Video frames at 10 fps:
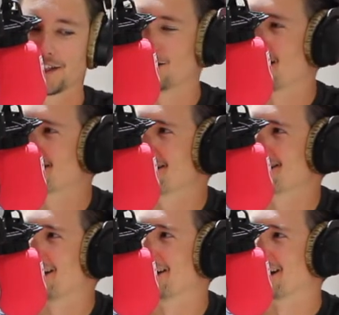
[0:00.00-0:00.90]
Jassy
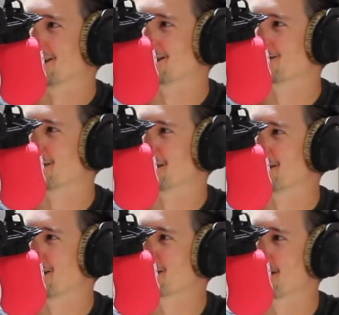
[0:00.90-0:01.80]
Zardes for the
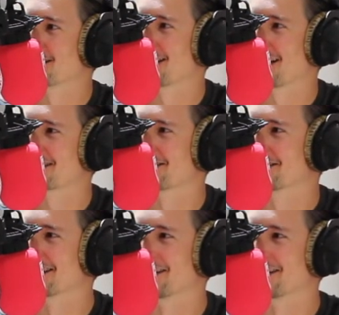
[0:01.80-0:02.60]
US men's national team.